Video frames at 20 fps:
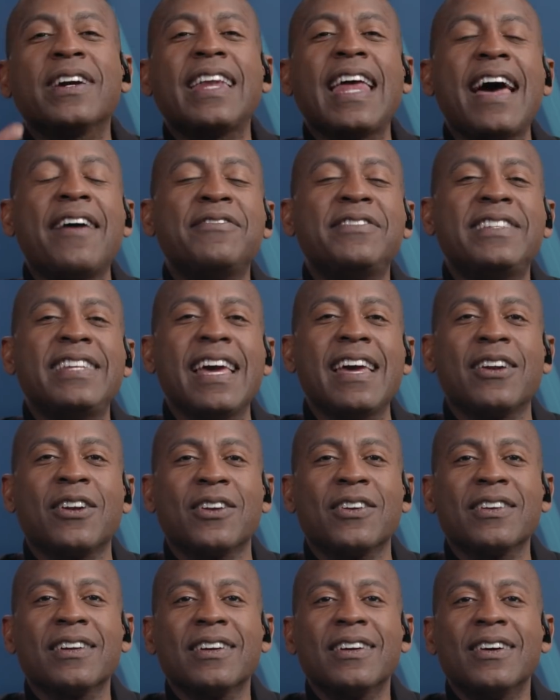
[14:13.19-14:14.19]
could have
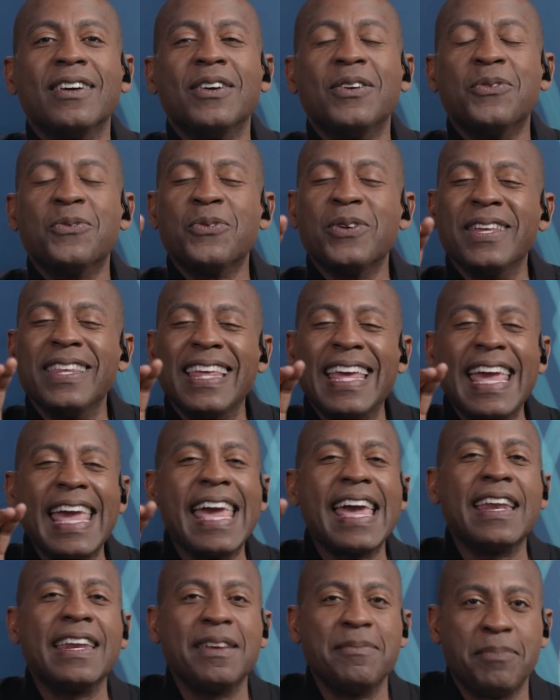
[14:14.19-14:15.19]
dinner with
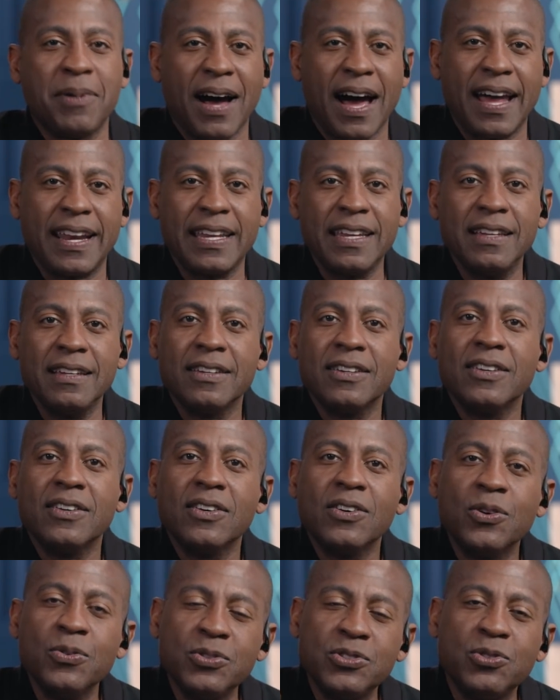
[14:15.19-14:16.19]
anybody,
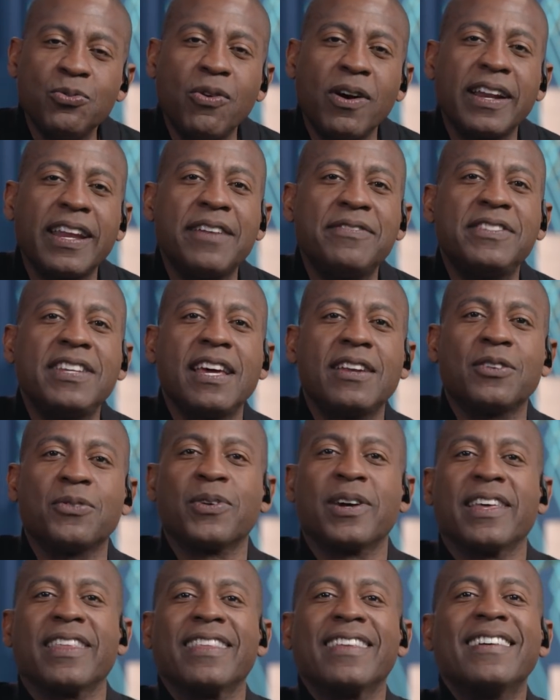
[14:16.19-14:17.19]
who would you want to have dinner
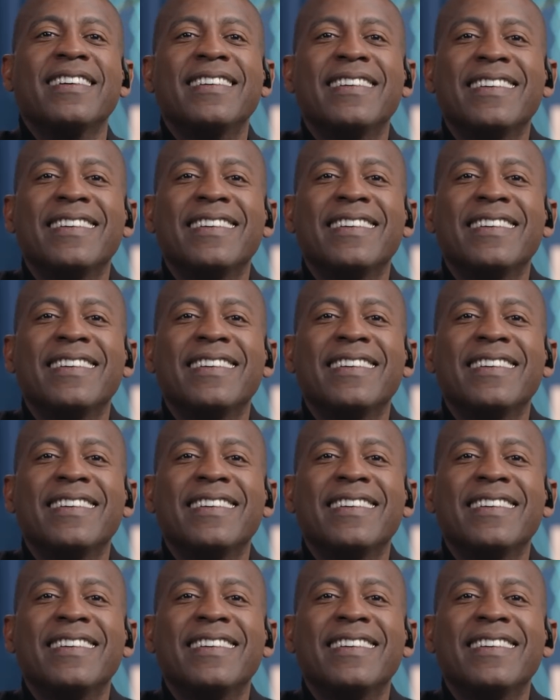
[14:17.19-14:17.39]
with?